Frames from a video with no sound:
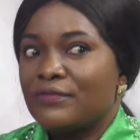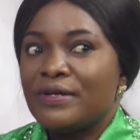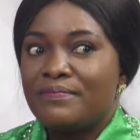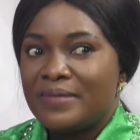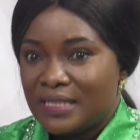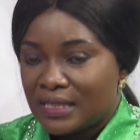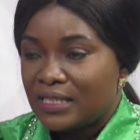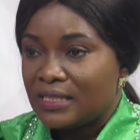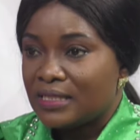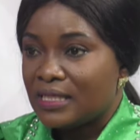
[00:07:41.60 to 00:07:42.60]
of the
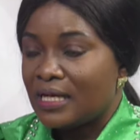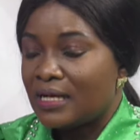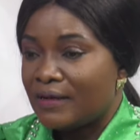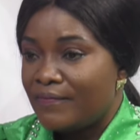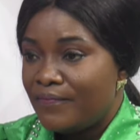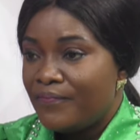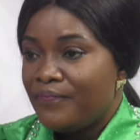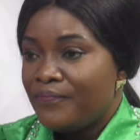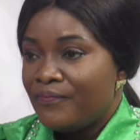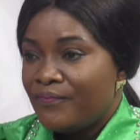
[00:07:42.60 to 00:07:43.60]
messages,
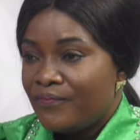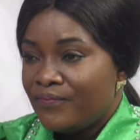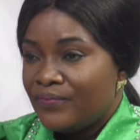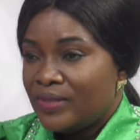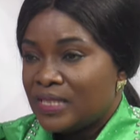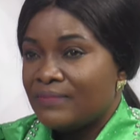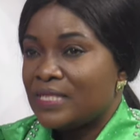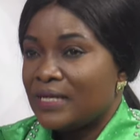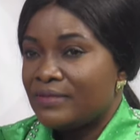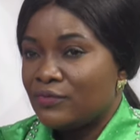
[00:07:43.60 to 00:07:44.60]

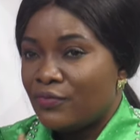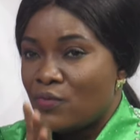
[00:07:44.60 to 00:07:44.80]
sometimes